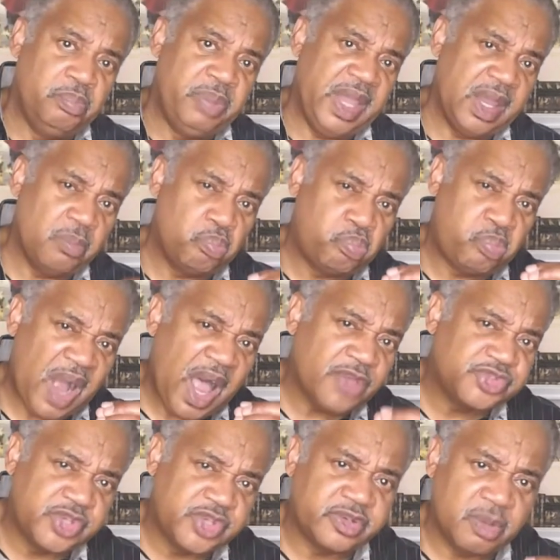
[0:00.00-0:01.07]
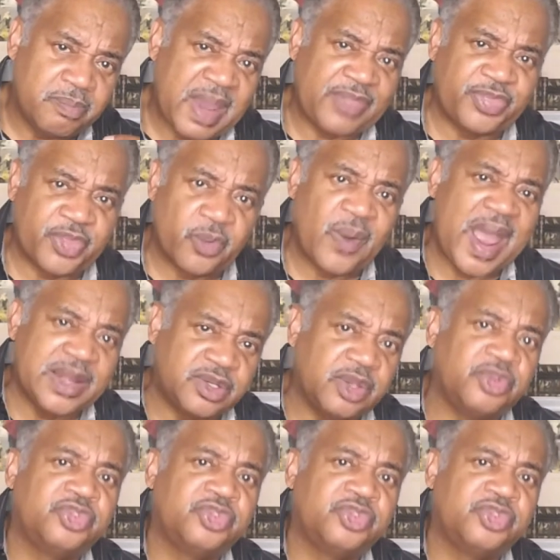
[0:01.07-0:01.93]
being postured to make the right